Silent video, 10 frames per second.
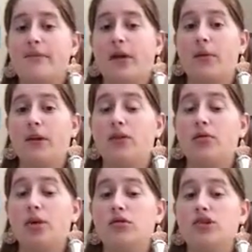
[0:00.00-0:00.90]
Now I'm going to
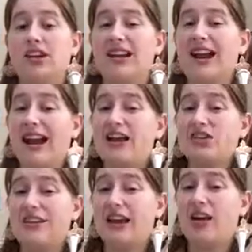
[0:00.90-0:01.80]
do low G, and I
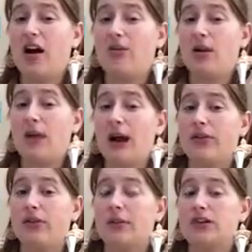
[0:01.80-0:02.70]
actually take it off my
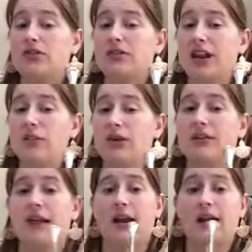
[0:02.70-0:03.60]
mouth to make sure that I'm
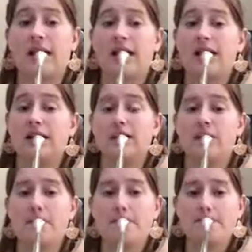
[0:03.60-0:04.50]
resetting like I need to.